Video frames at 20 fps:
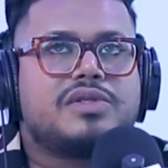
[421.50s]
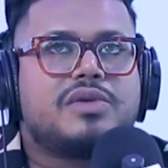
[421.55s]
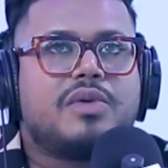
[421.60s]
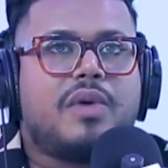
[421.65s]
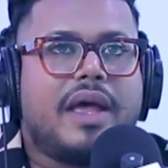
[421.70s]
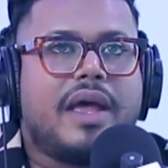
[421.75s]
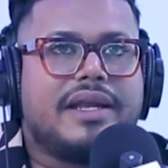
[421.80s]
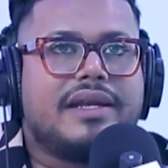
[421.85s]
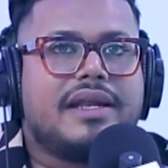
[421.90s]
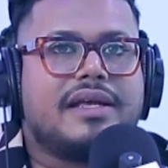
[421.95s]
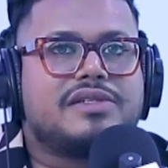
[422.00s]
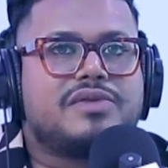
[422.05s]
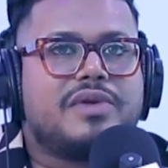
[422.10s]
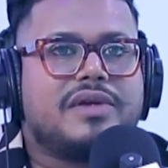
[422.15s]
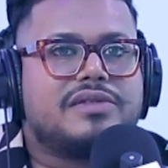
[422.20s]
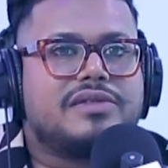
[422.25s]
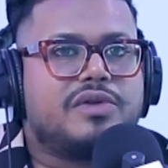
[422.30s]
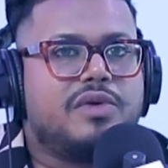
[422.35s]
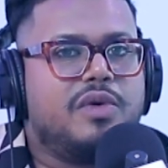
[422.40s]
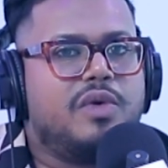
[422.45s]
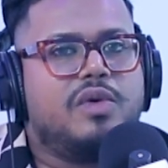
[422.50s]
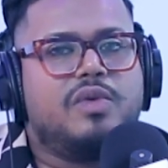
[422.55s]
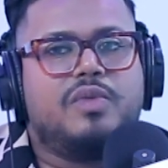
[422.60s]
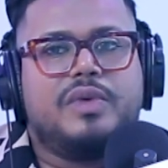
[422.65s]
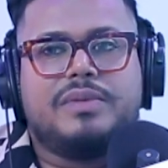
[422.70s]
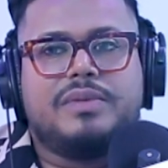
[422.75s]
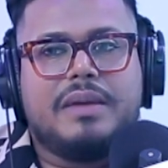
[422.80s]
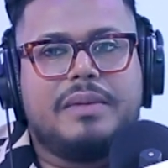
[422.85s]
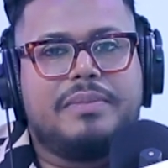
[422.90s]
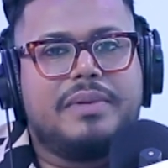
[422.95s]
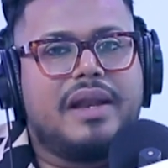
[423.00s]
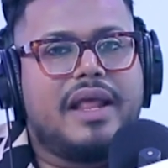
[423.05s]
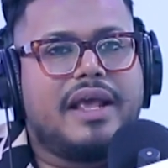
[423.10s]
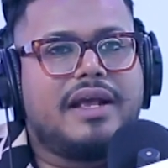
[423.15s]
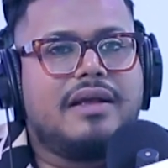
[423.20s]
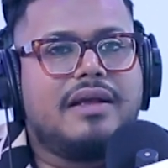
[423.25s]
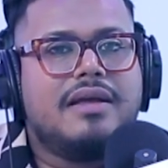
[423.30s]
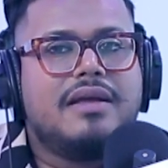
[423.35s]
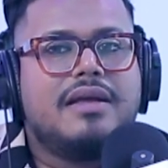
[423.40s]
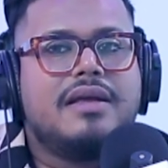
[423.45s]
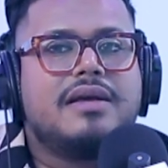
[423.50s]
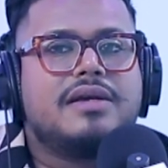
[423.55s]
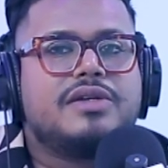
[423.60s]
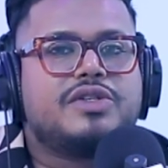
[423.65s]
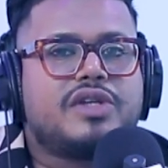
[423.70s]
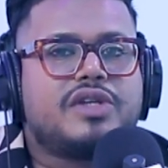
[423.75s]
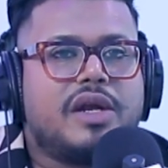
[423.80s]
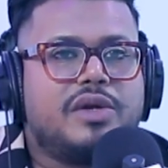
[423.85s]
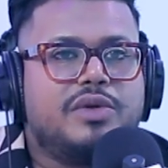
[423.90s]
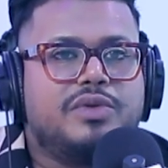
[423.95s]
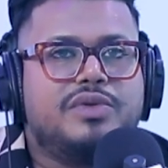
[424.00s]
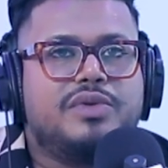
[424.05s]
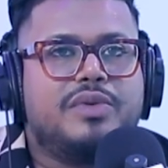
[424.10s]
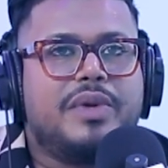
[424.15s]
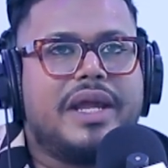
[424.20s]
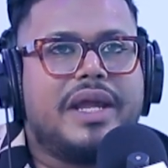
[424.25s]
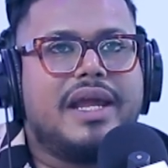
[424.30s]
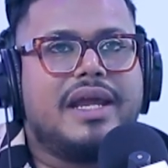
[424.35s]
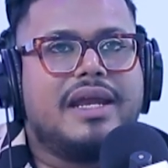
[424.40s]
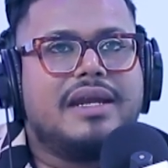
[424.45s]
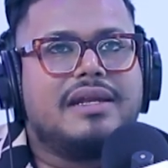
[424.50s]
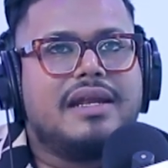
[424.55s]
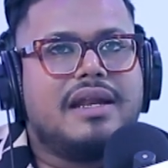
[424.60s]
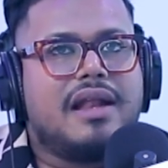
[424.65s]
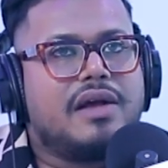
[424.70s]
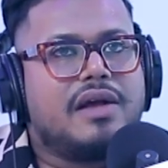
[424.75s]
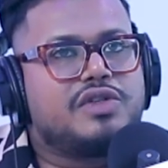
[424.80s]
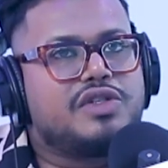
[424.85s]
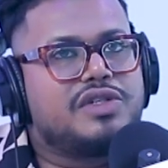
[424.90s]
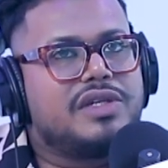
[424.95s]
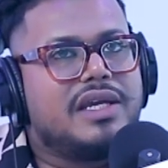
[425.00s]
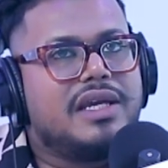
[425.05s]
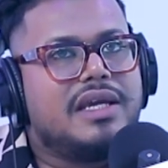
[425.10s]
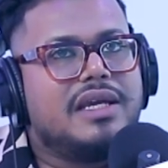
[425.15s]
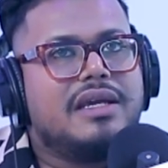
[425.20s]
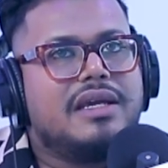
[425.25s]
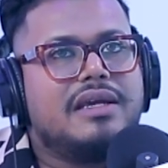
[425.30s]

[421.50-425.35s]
our industry has grown with people like Shanudri, Dinakshi,